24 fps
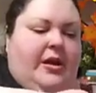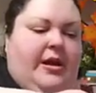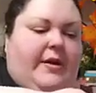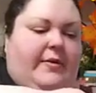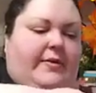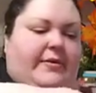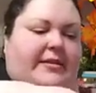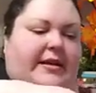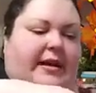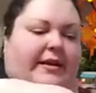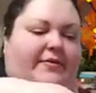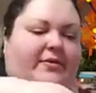it
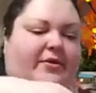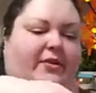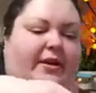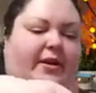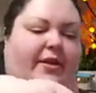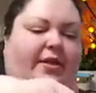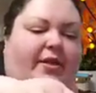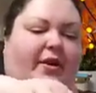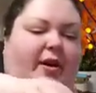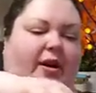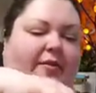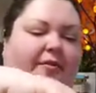was after I
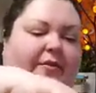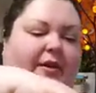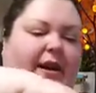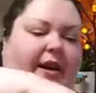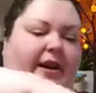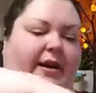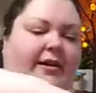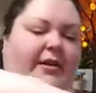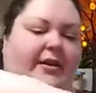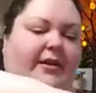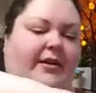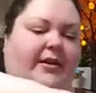thought
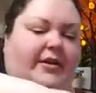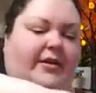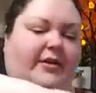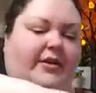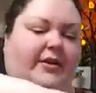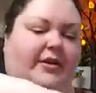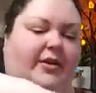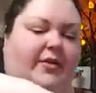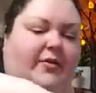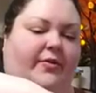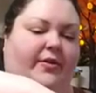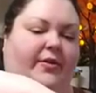that,
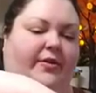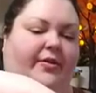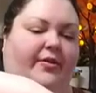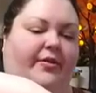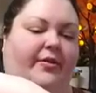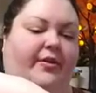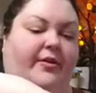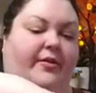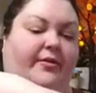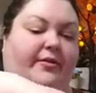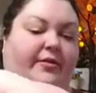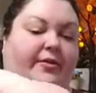you know,
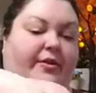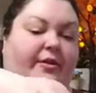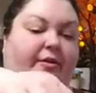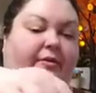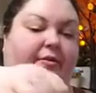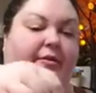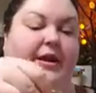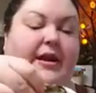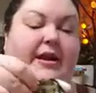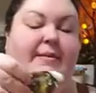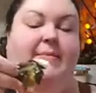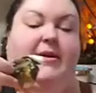
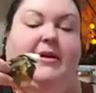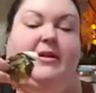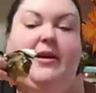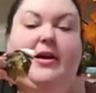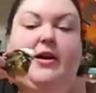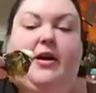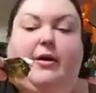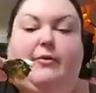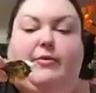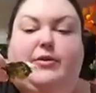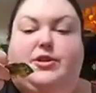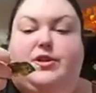the email
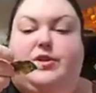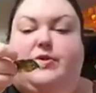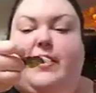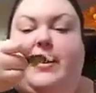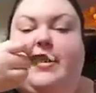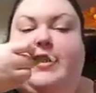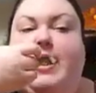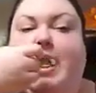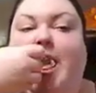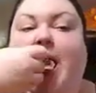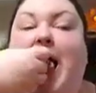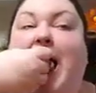I got was
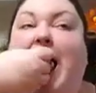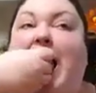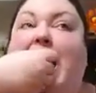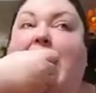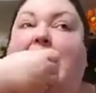threatening.